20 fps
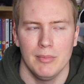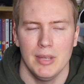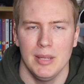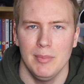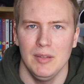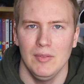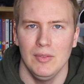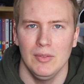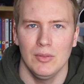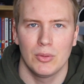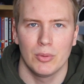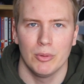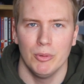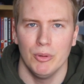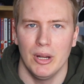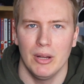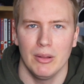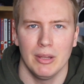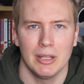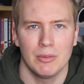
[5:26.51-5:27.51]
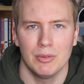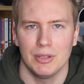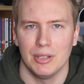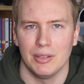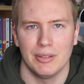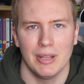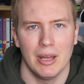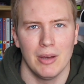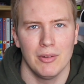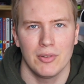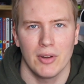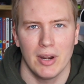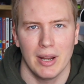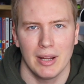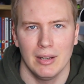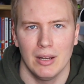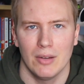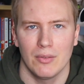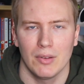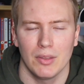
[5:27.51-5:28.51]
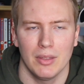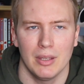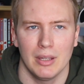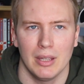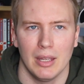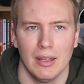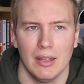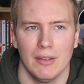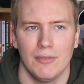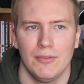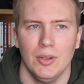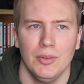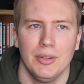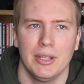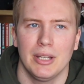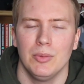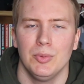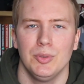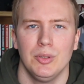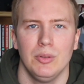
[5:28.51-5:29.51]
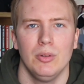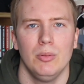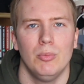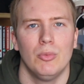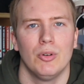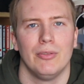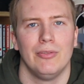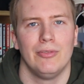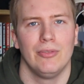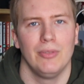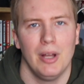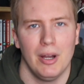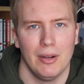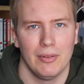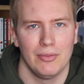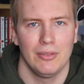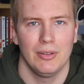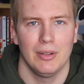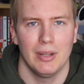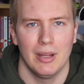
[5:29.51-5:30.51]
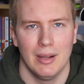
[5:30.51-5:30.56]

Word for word: maybe even throughout like with the soundtrack and everything, it, feels like it was a little more fluffed.